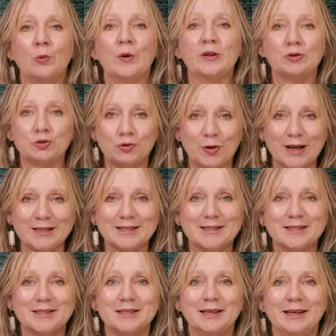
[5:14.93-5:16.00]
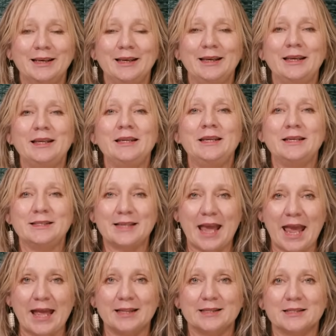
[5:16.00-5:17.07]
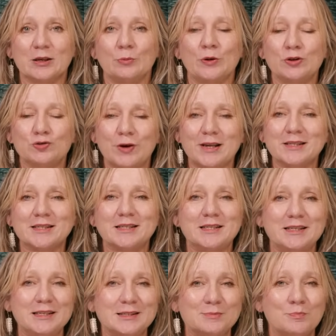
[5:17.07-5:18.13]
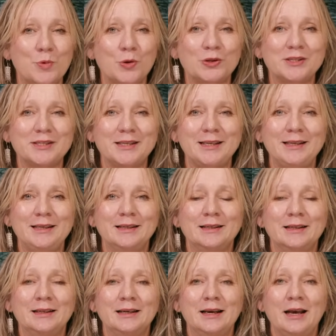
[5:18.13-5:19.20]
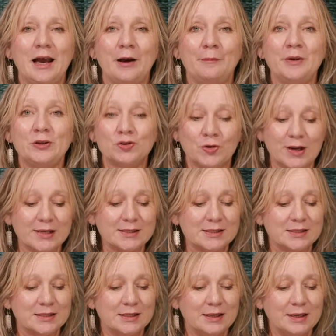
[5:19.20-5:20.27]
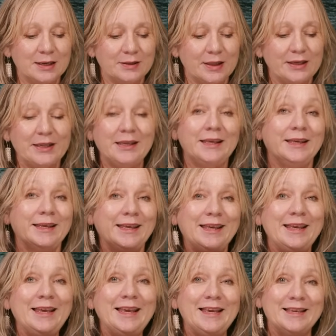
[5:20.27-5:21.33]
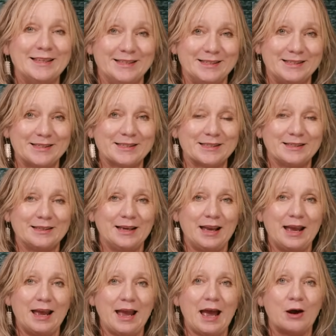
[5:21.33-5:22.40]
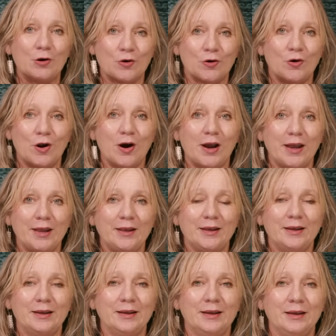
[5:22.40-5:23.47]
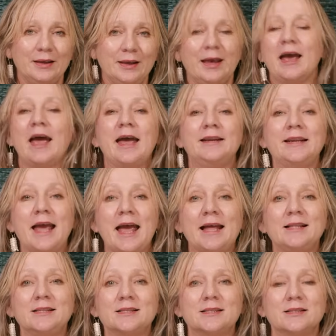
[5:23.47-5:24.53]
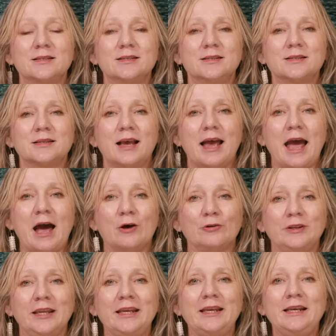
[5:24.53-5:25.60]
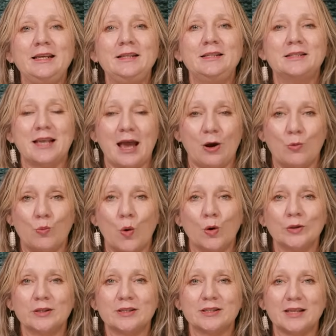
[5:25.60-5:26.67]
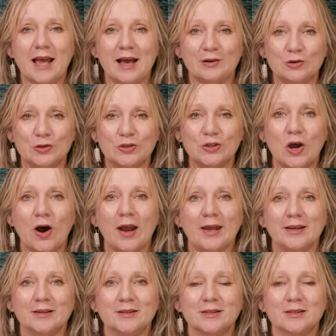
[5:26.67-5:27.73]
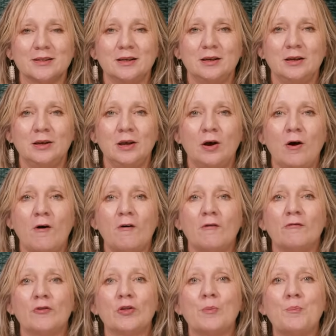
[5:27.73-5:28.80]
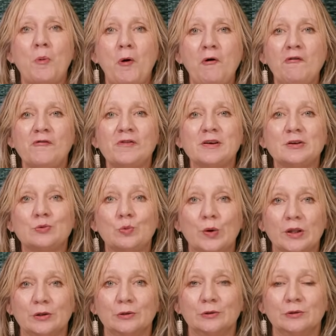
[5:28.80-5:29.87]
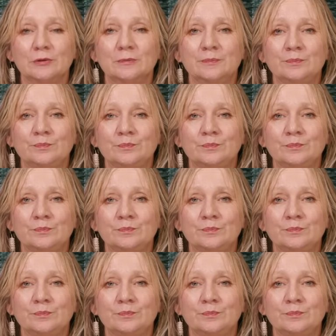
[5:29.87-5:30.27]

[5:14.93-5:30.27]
we trust in his answer, we trust in his mercy, and we trust that he hears our cry and answers our needs, our wants, our desires for the perfect will